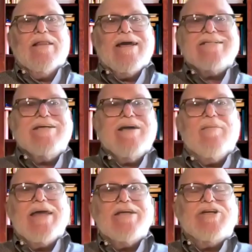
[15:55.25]
Last time
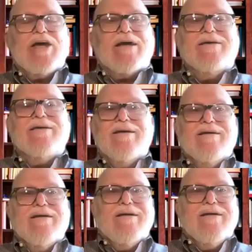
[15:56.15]
I checked,
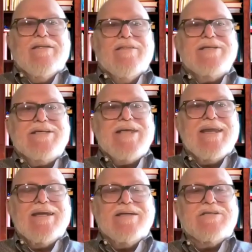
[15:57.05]
the
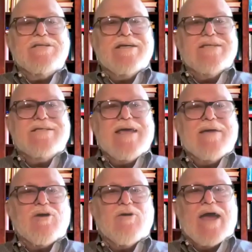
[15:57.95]
Senate is
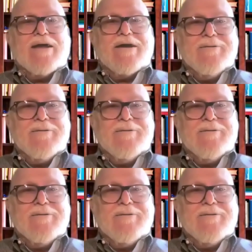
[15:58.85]
Democratic.